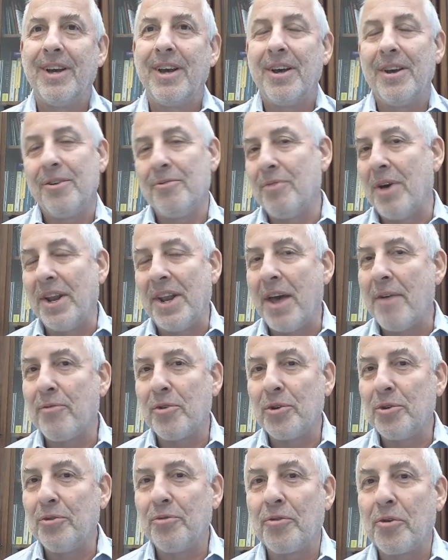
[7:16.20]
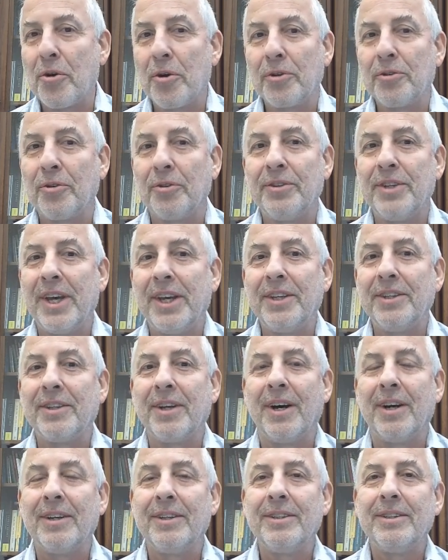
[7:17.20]
whenever you work on
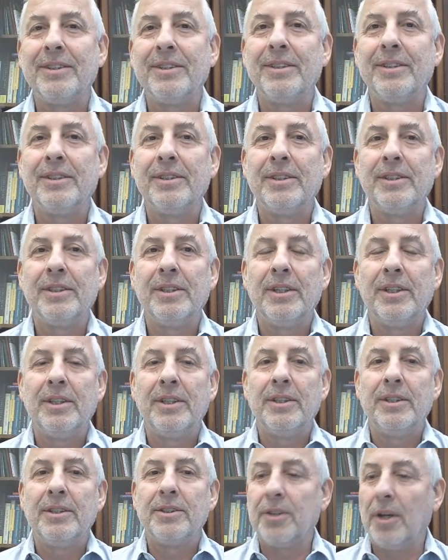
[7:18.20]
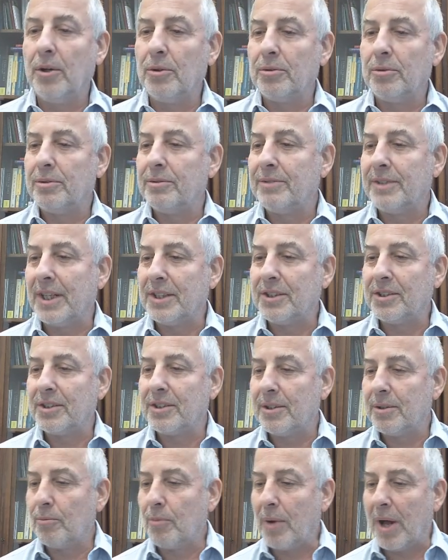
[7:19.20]
data. So
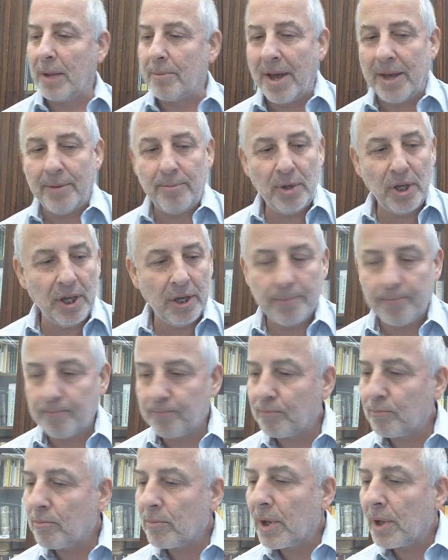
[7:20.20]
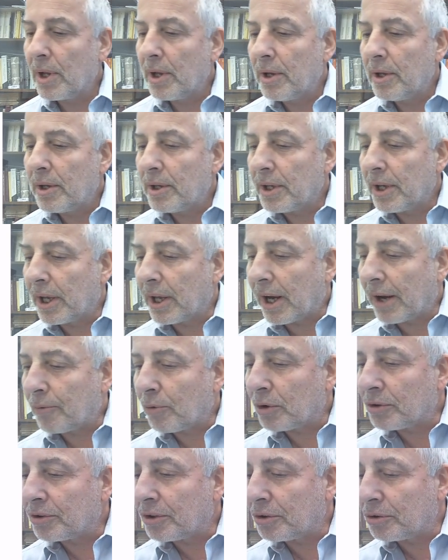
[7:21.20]
that's, well, maybe I
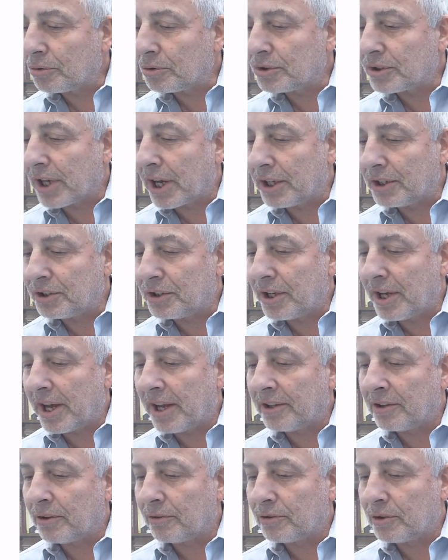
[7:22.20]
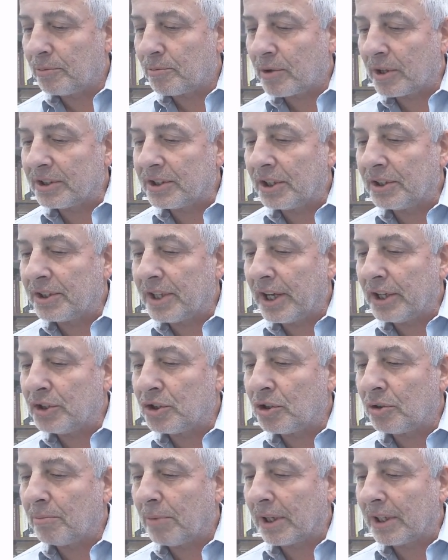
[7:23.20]
wanted to say at the end of the
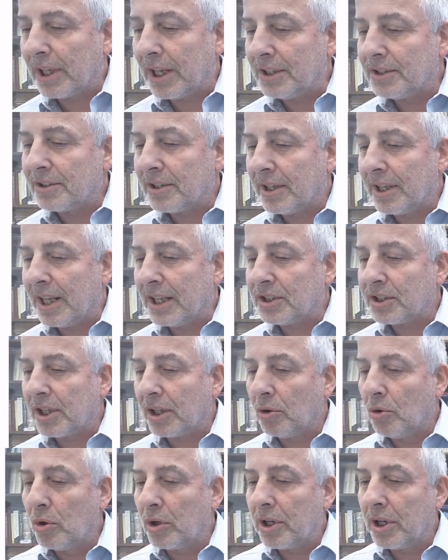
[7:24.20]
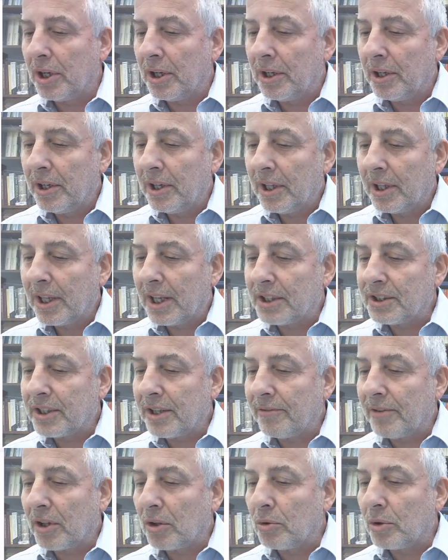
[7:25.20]
presentation, but let's have
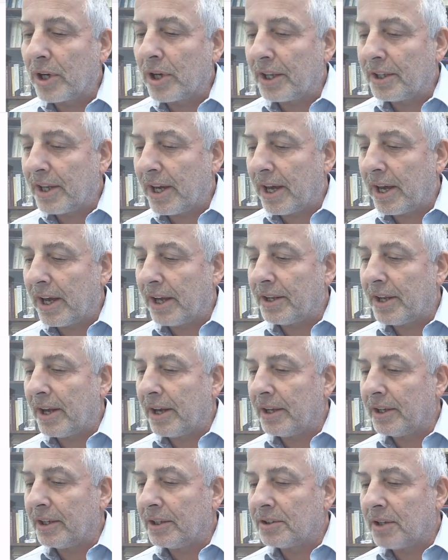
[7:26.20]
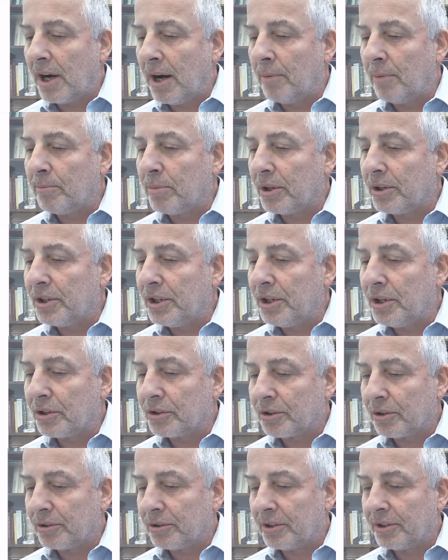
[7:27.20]
a look at an example here.
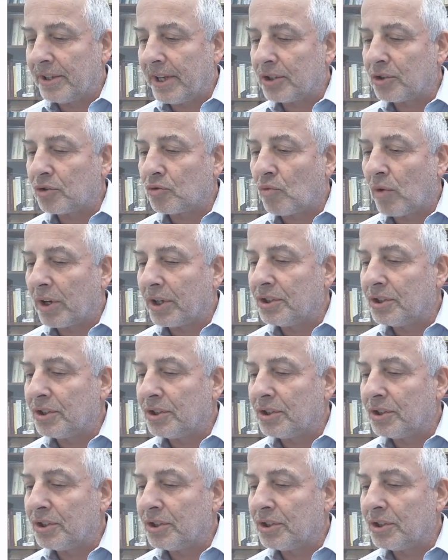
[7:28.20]
So the next one is